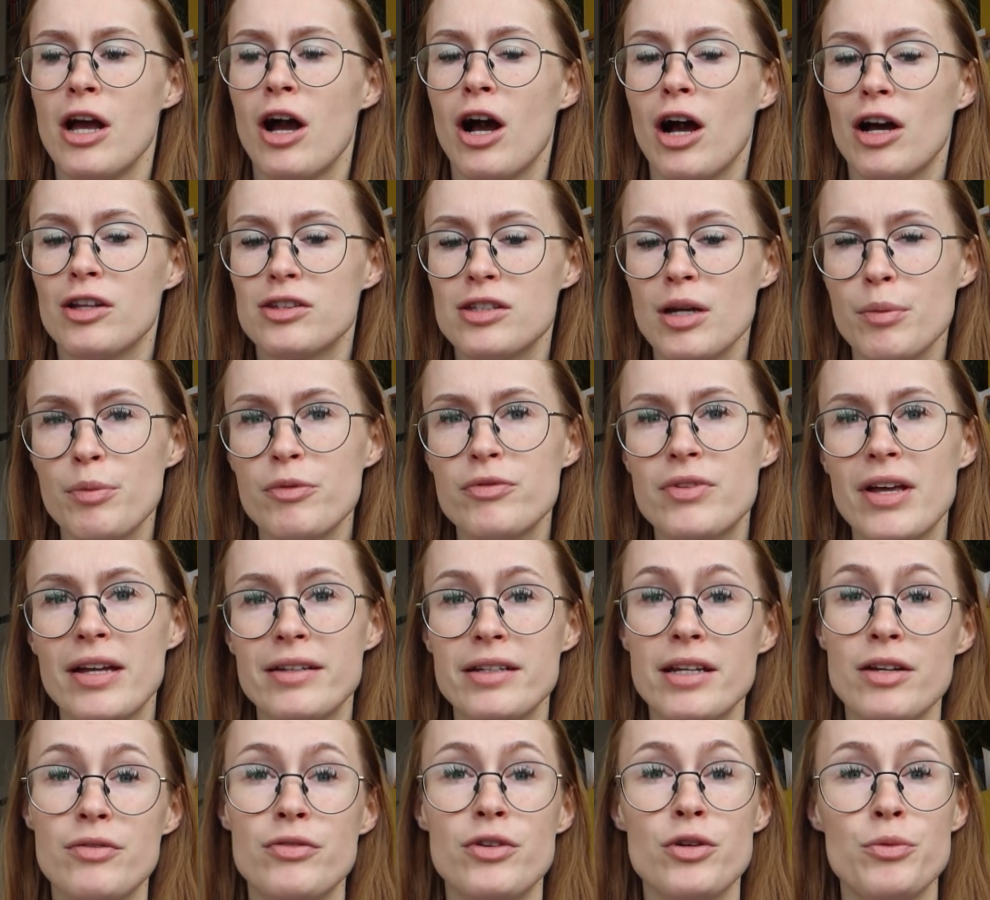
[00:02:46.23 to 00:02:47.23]
On top of
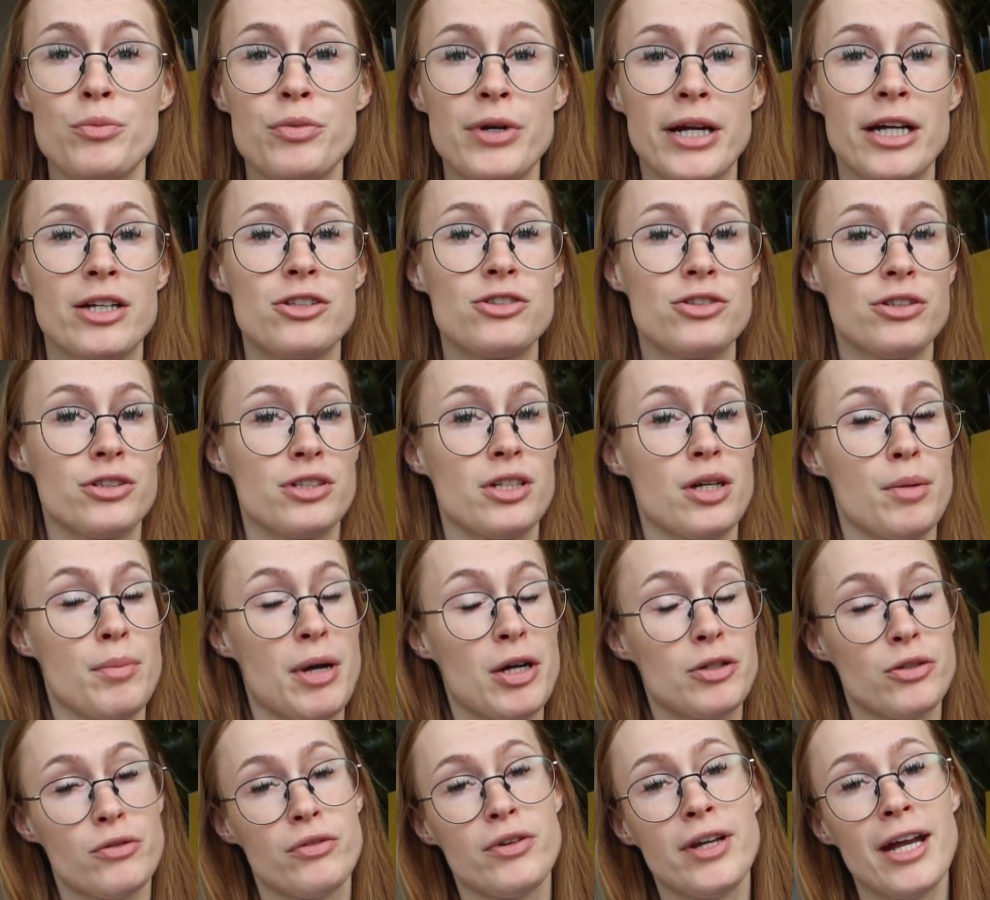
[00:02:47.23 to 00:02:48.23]
that, if you bring a certain
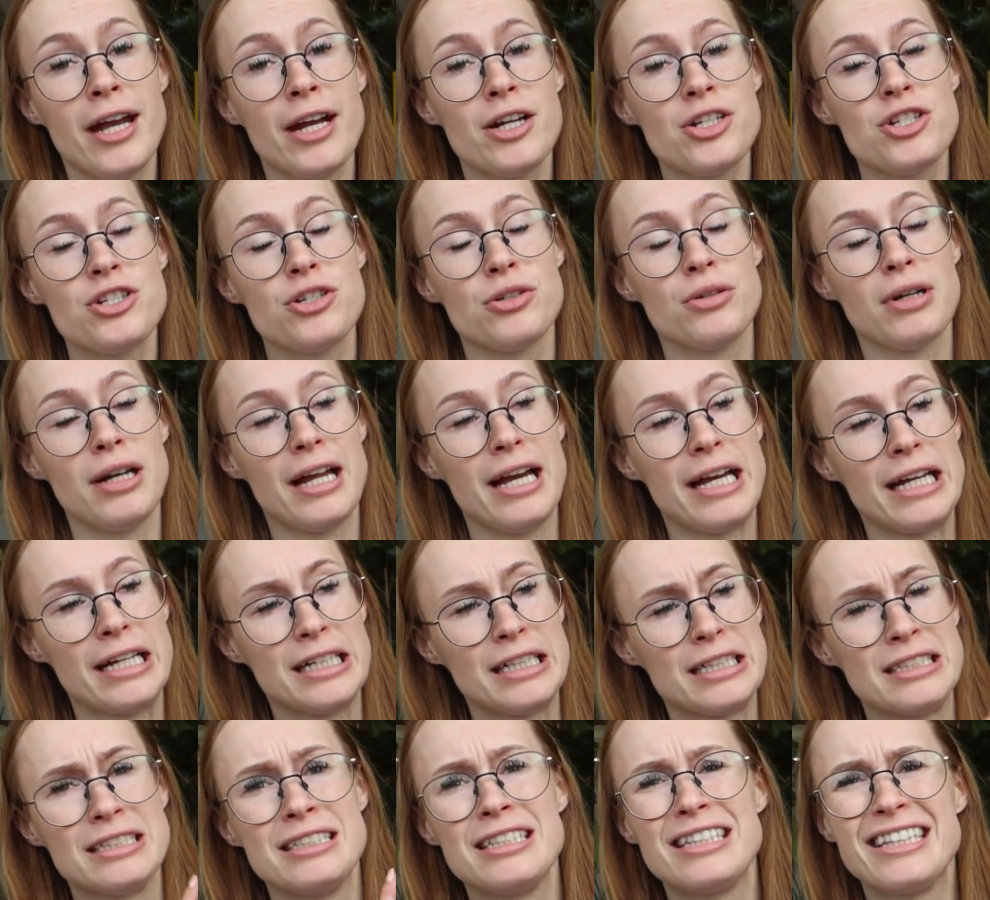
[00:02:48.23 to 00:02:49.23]
amount of cash, you're
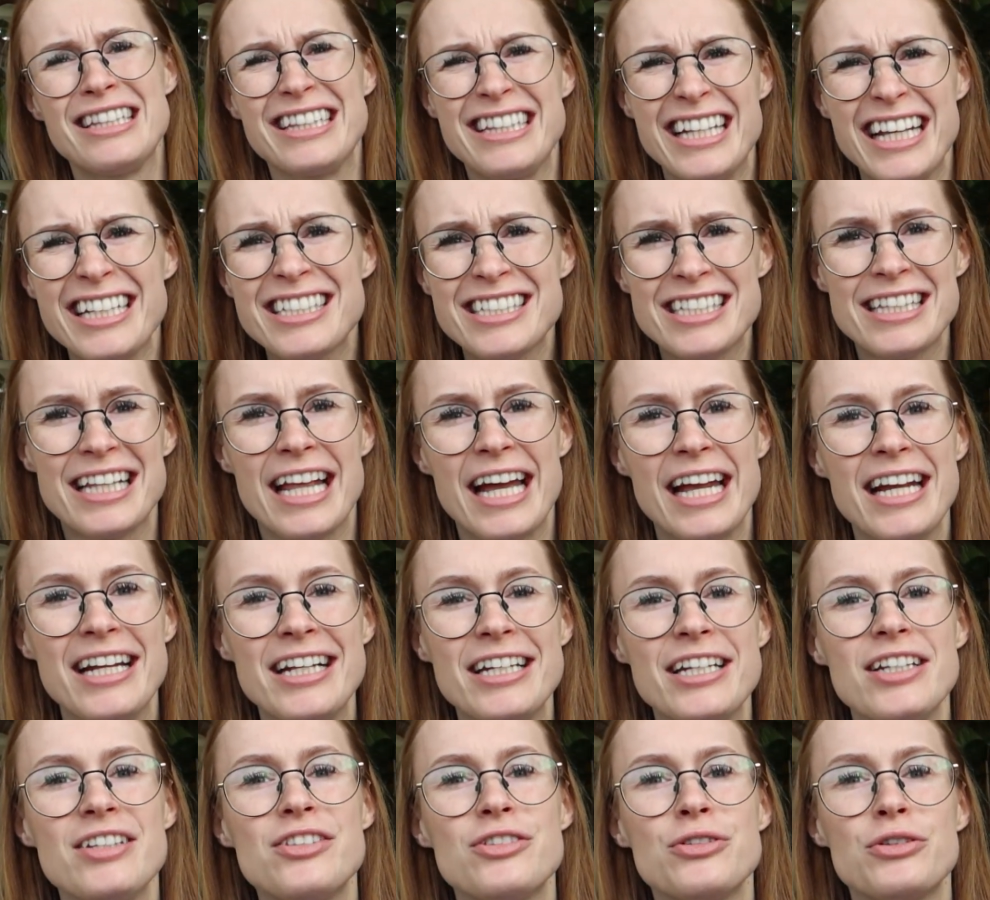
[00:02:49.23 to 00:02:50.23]
like less
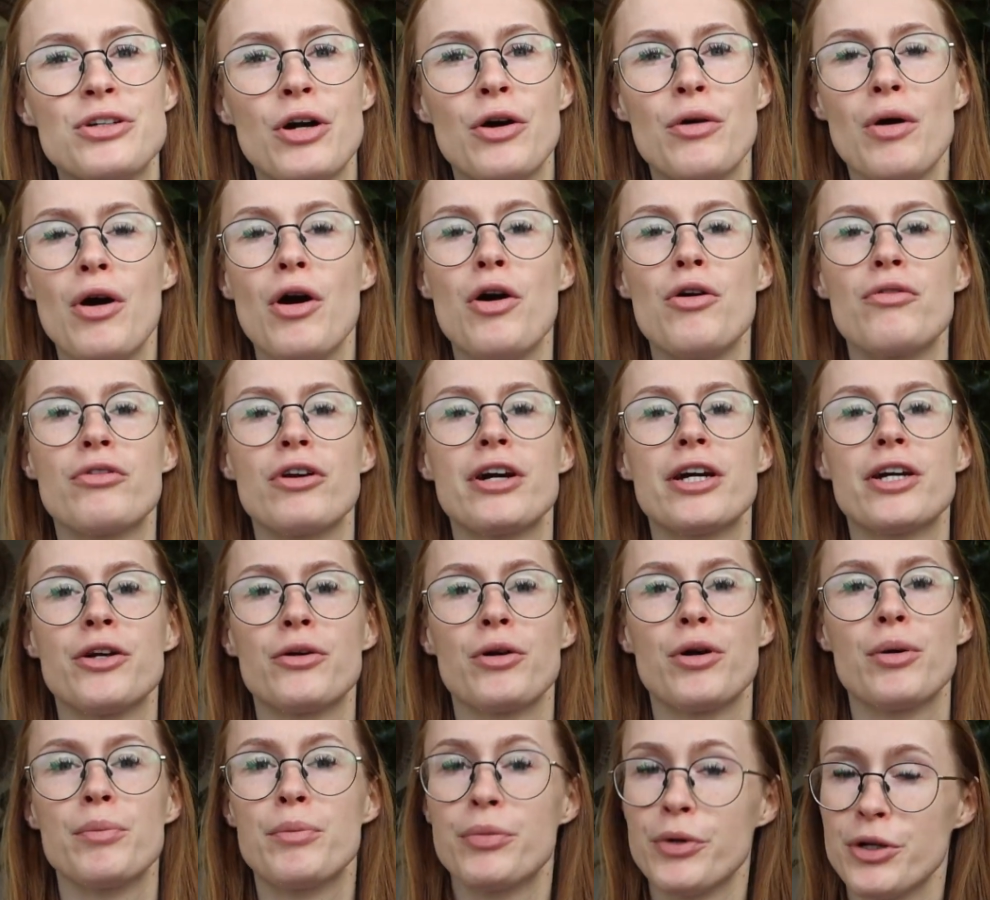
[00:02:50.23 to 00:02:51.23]
likely to go over
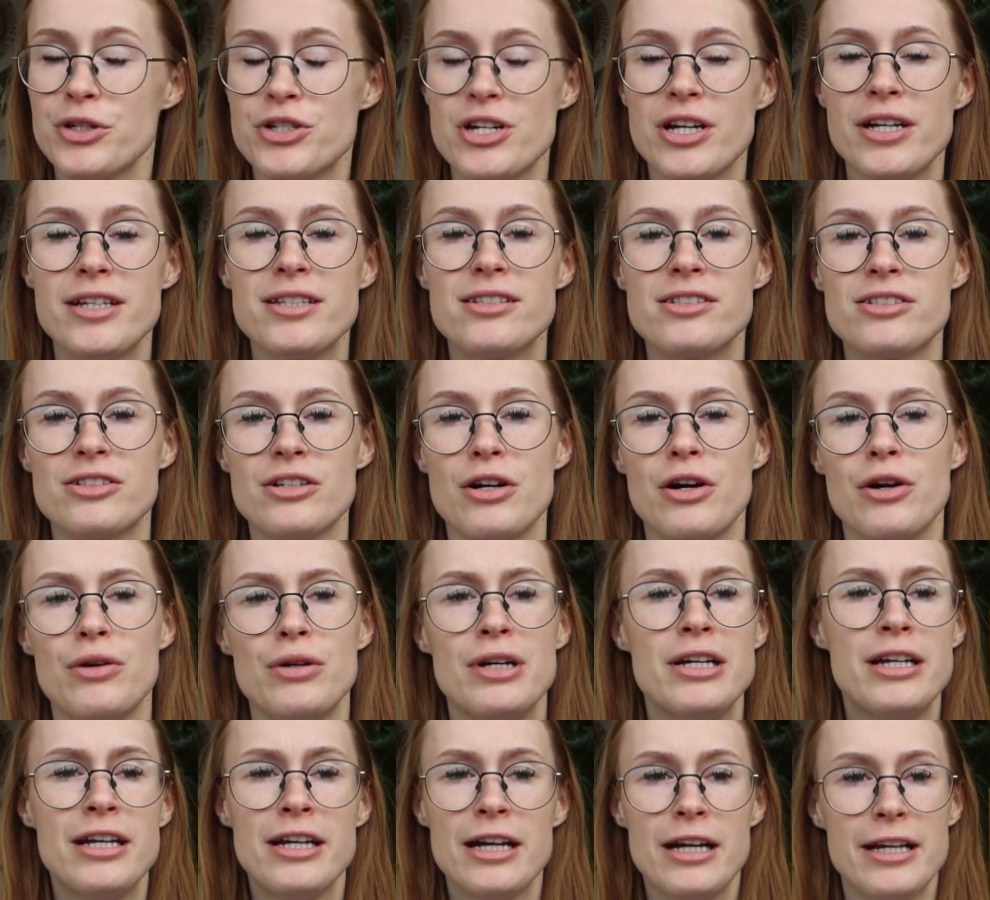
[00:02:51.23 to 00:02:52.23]
your budget. So
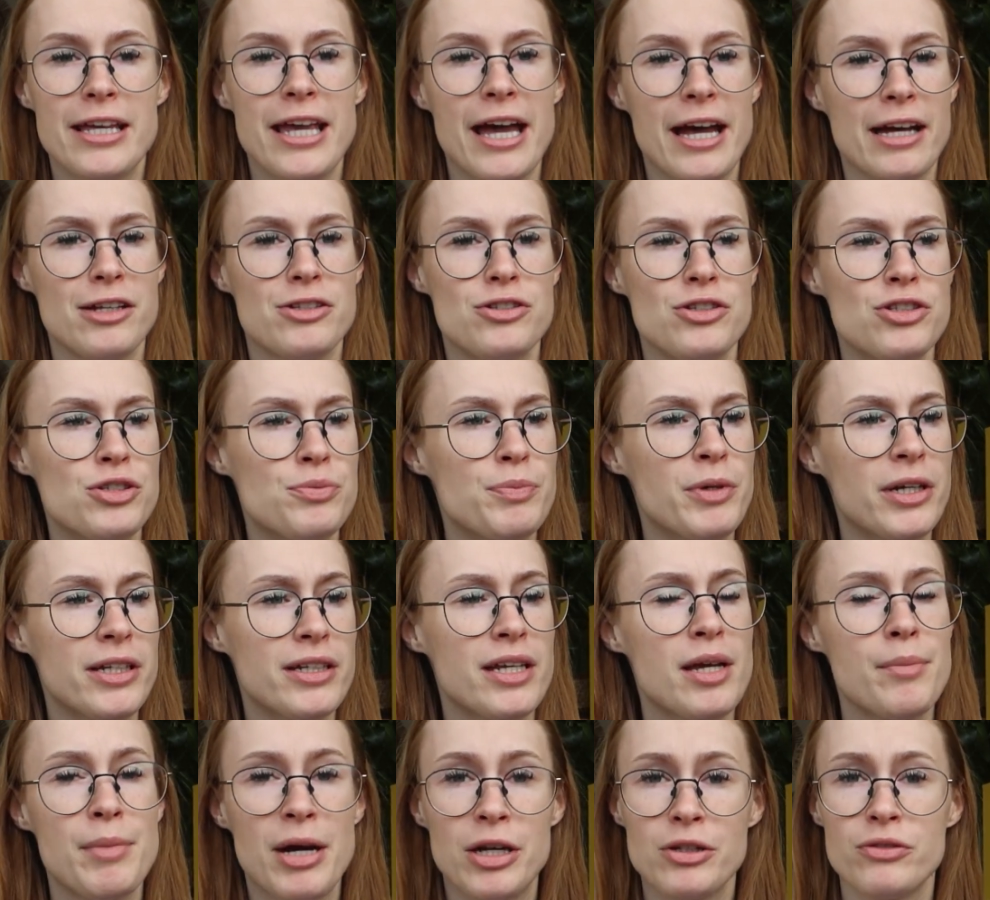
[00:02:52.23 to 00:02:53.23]
yeah, just bring
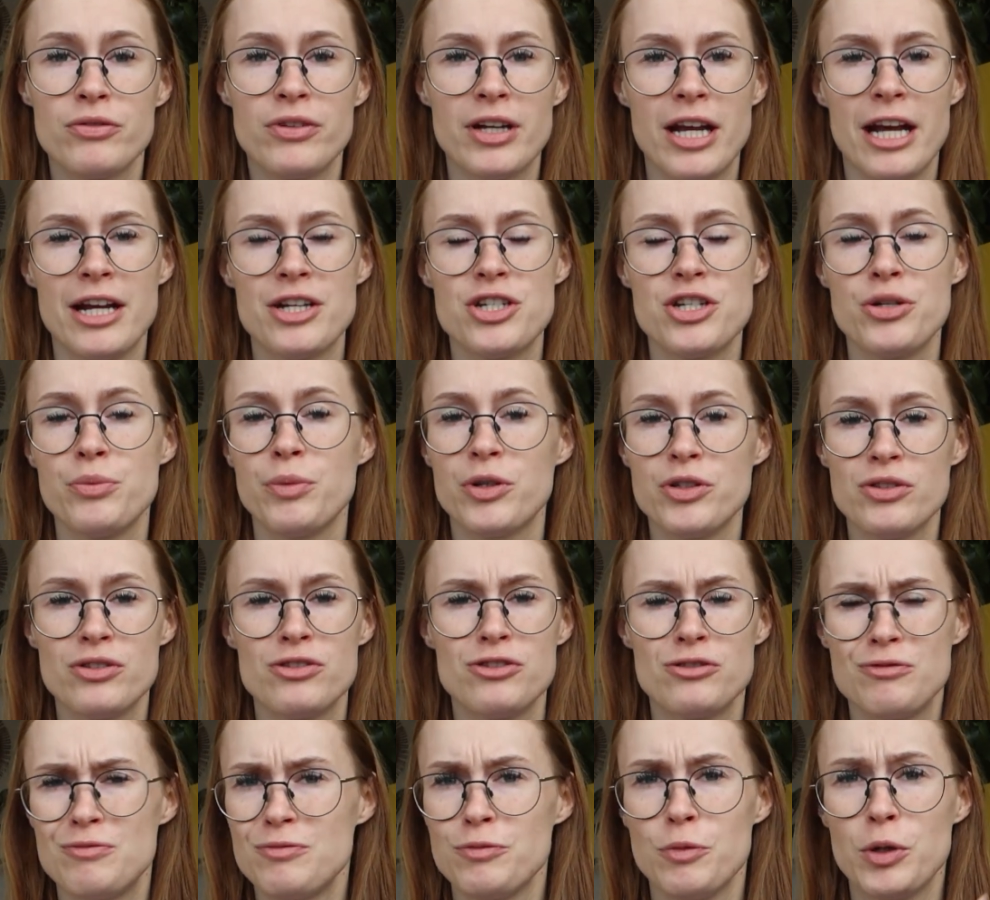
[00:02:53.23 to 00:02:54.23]
the amount of cash you
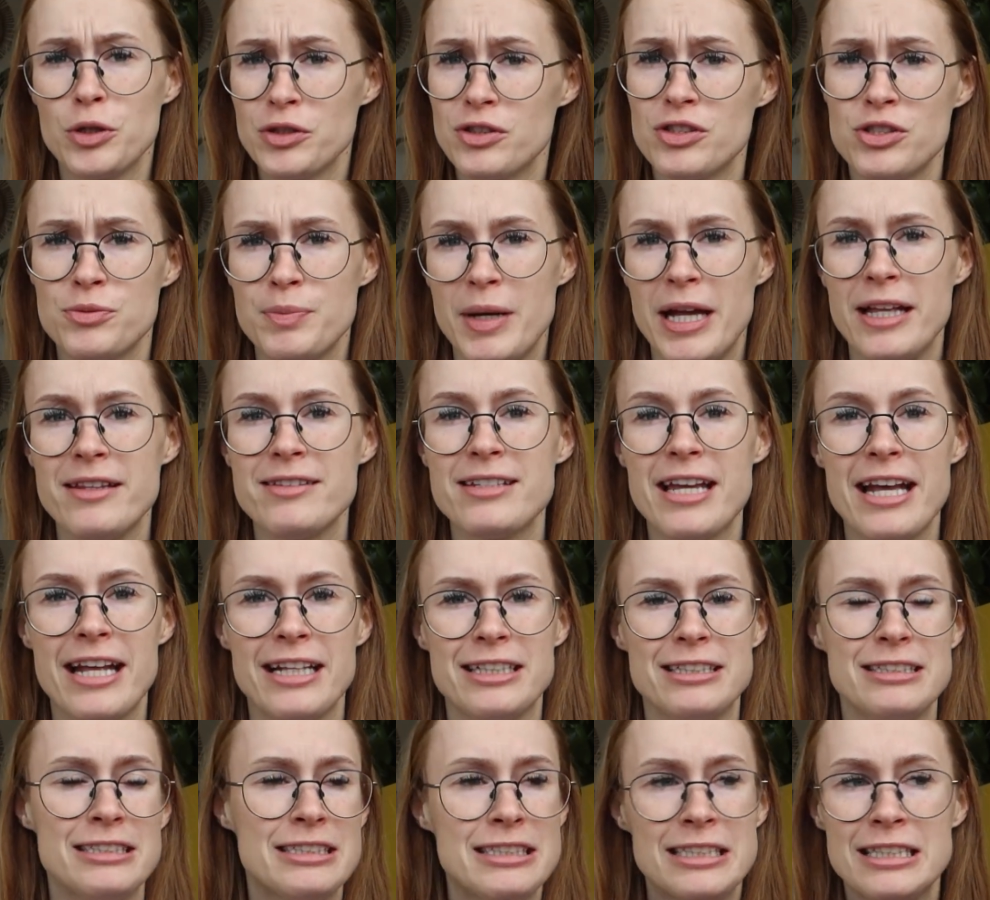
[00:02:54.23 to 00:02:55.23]
want to spend
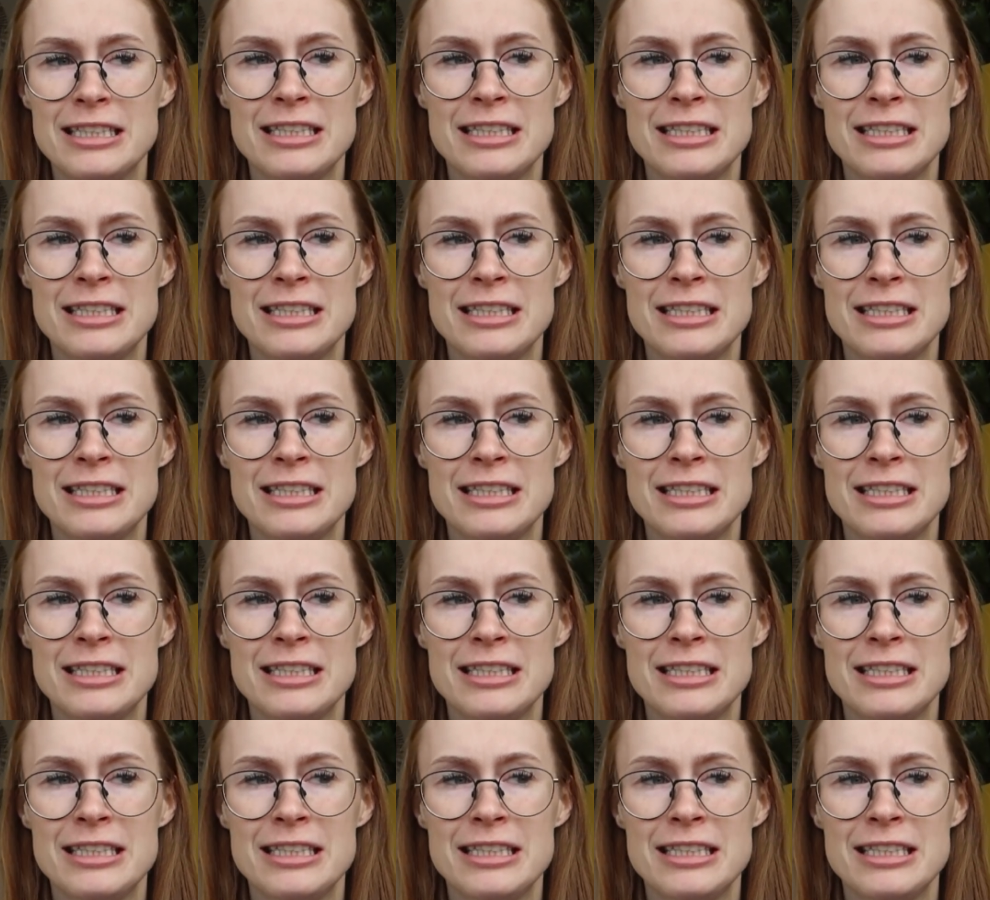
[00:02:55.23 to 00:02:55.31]
and